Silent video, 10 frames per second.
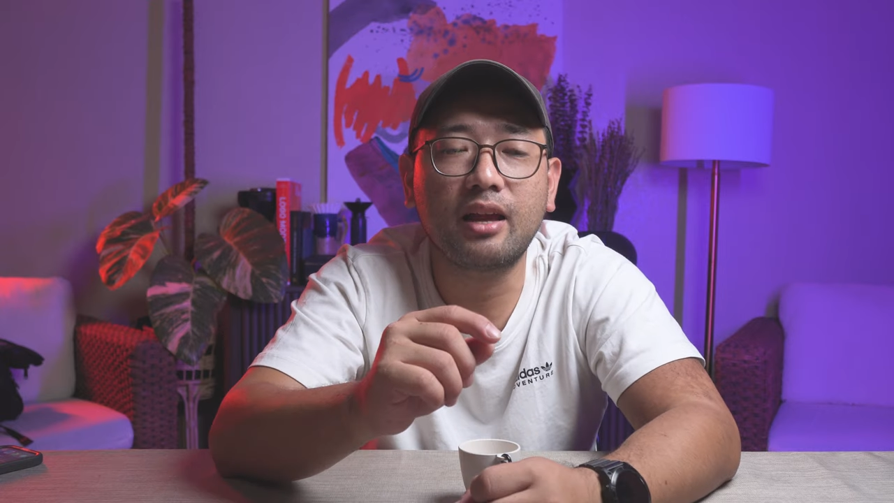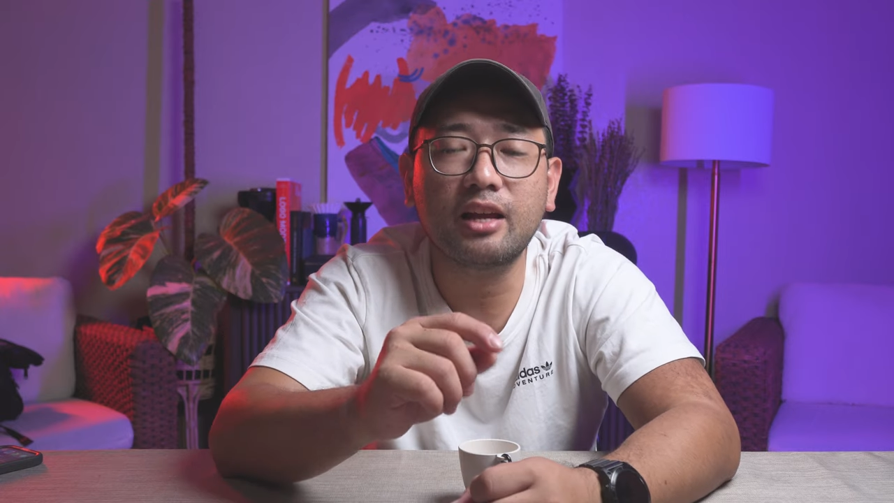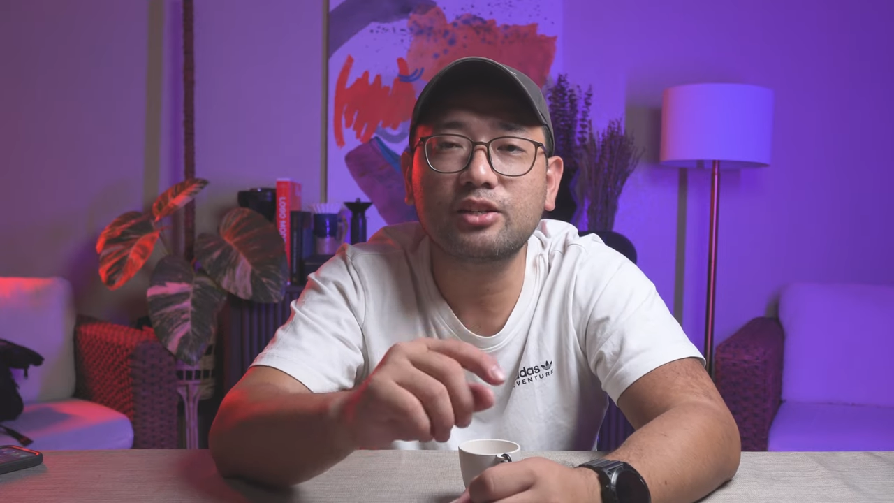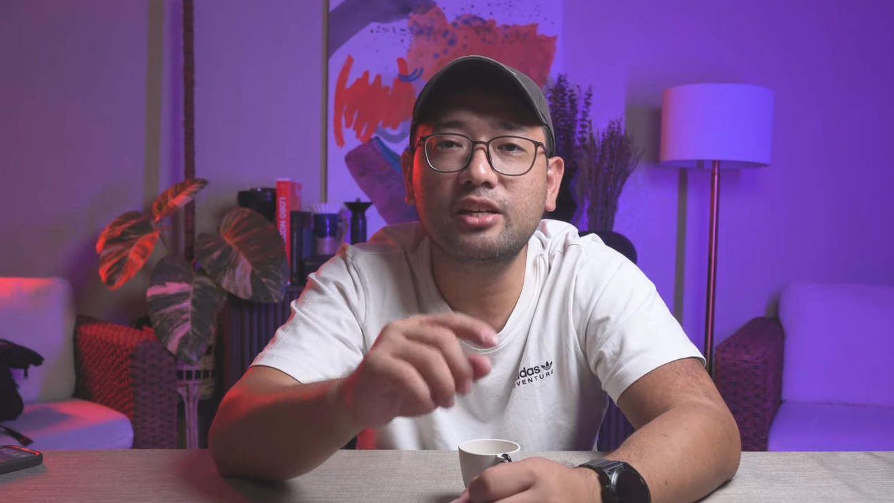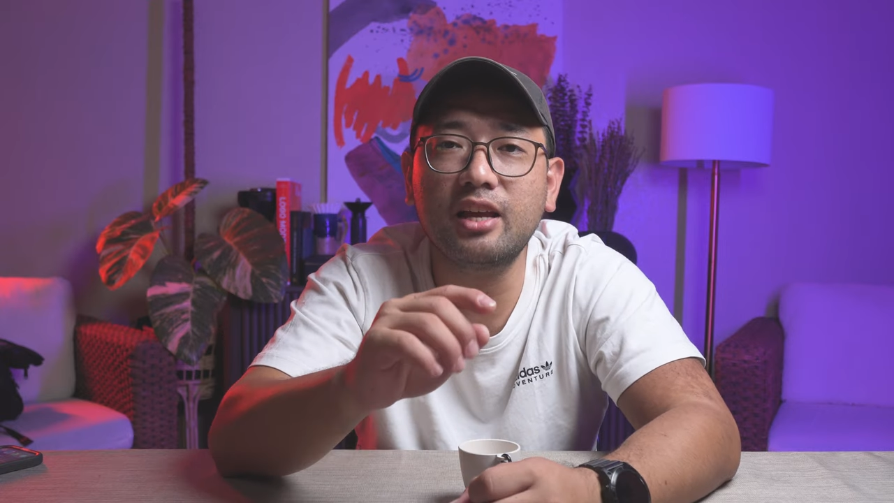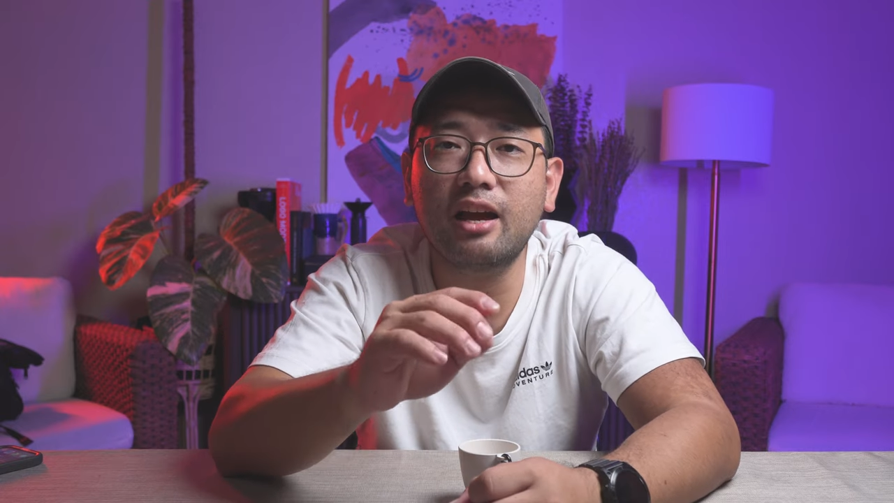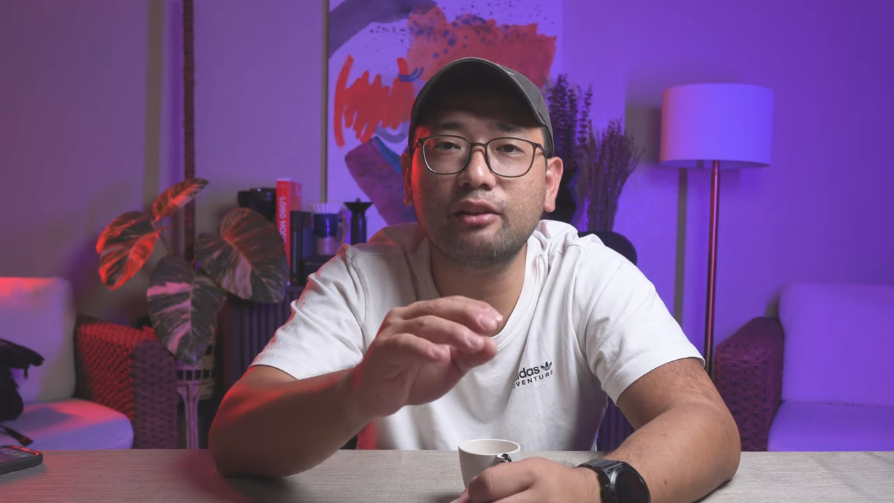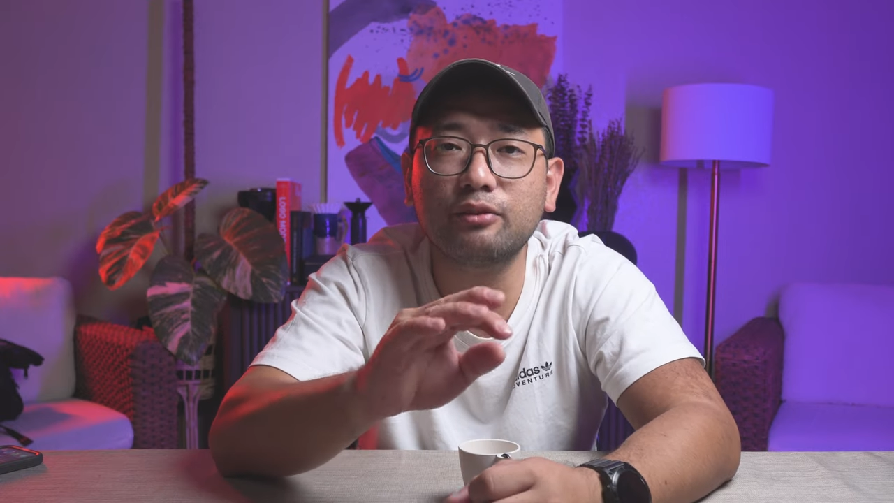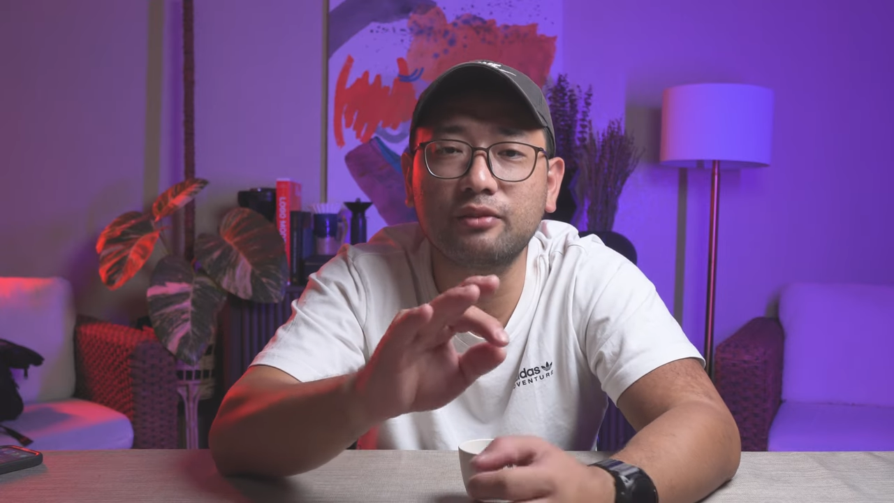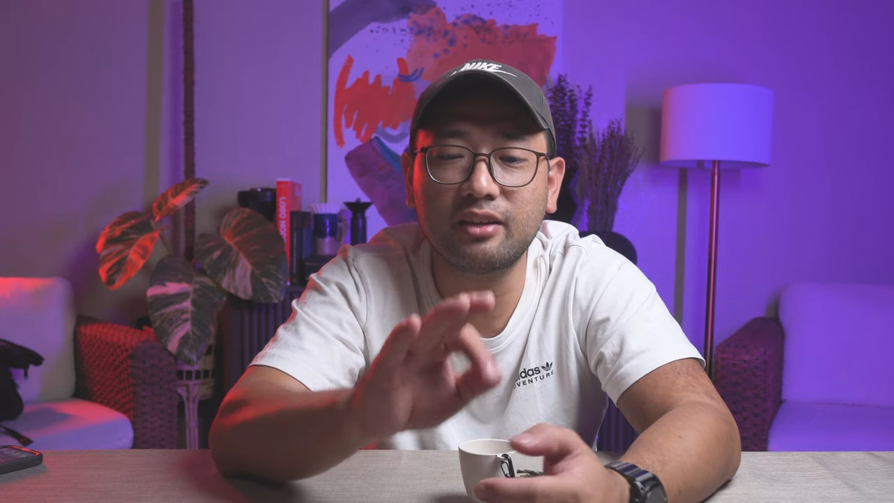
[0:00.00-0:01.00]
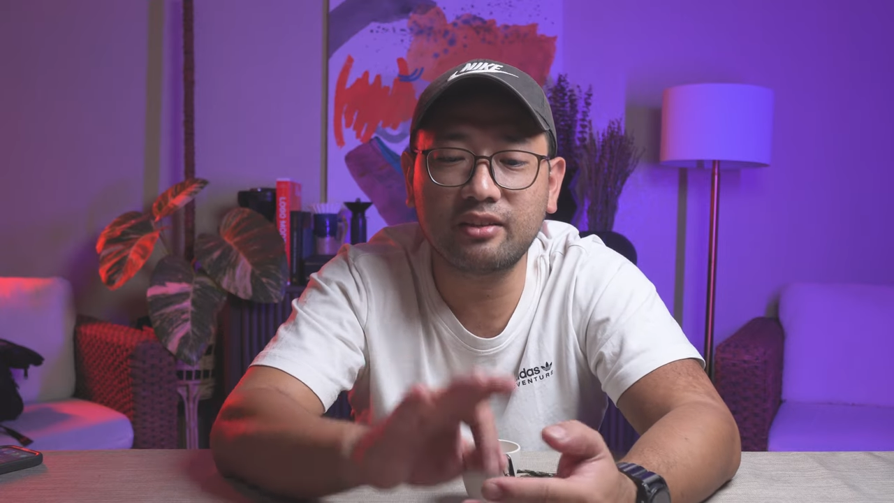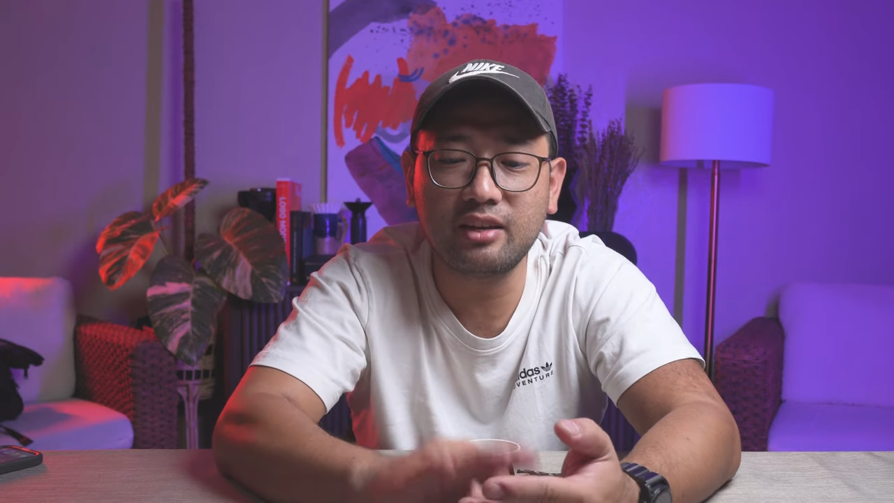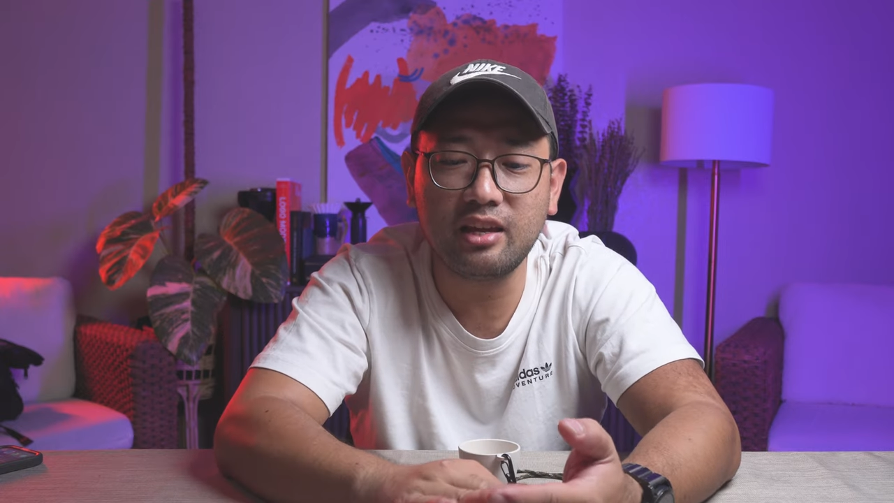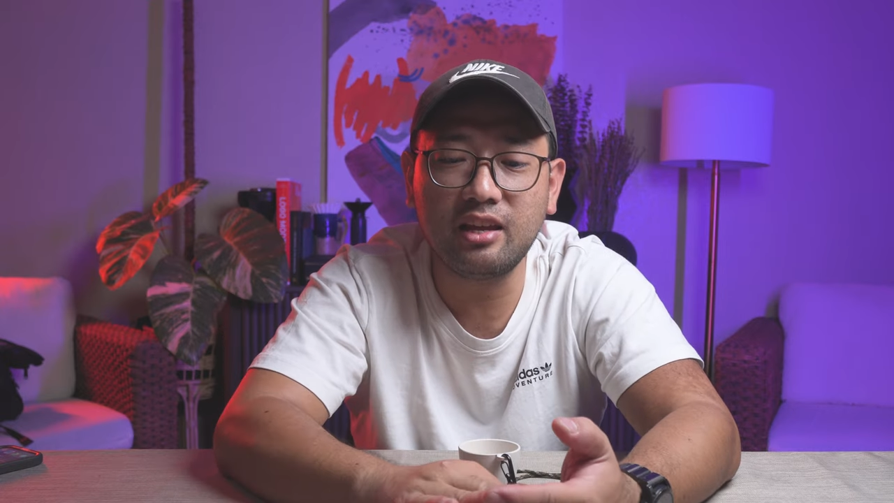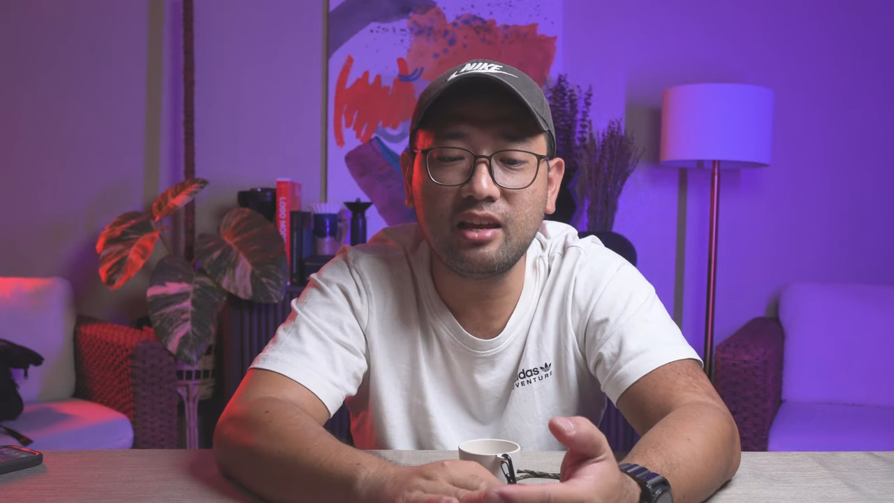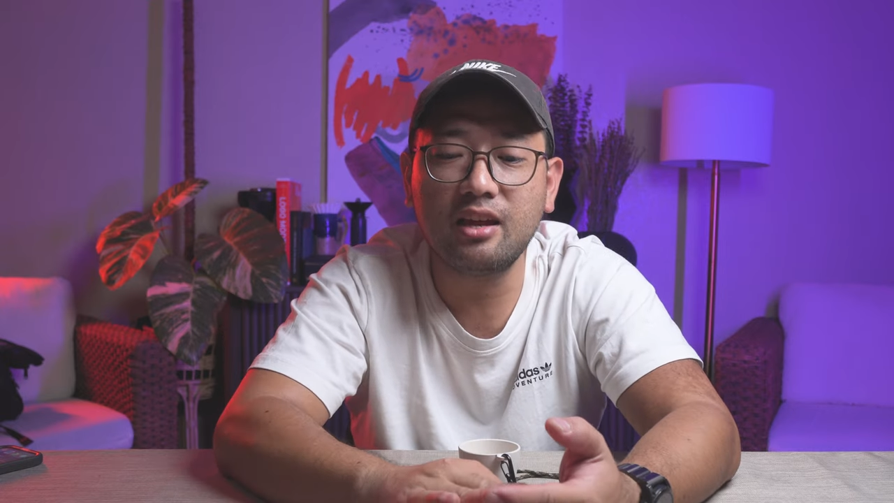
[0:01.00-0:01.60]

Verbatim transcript: Actually, out of the three,